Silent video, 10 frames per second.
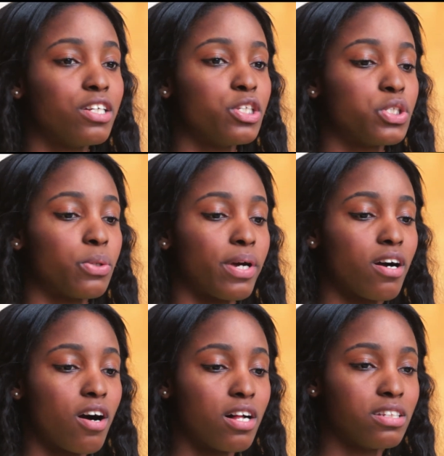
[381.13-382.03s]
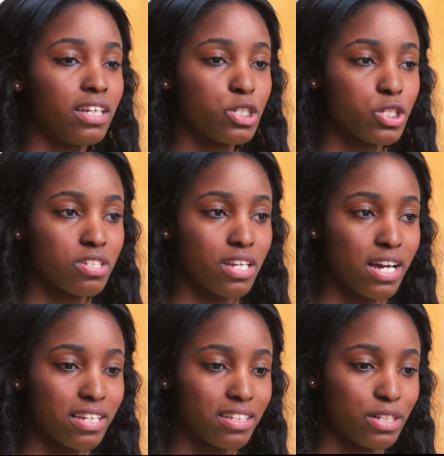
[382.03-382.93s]
So I called Angel's
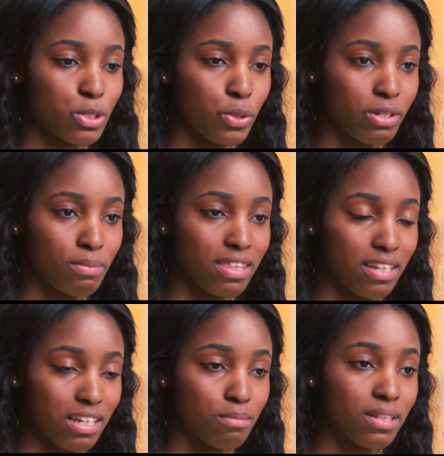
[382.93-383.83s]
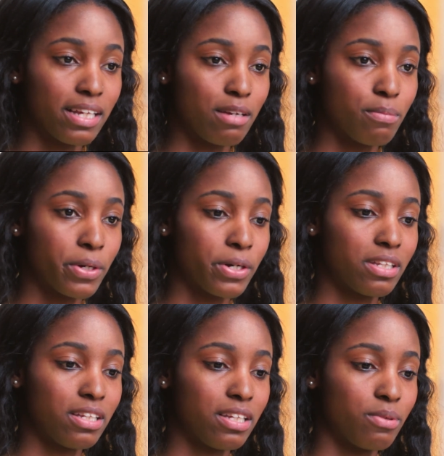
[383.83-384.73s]
dad and I told him I think I'm in labor, and
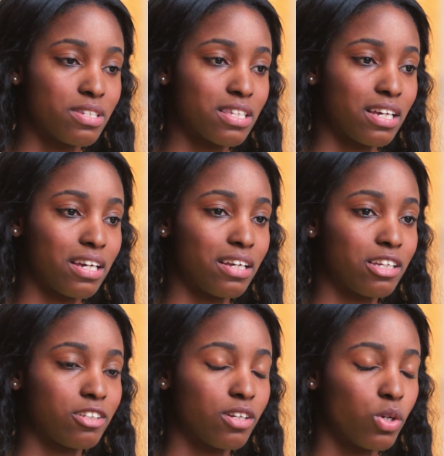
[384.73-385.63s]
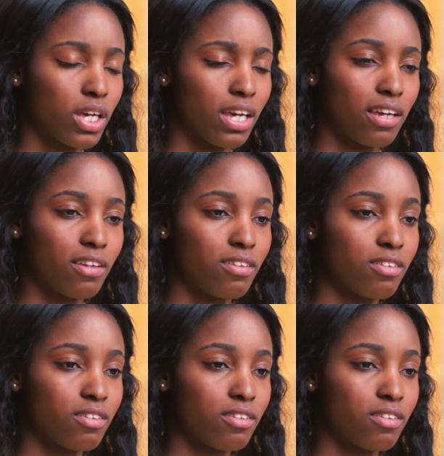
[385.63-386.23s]
he was like, okay.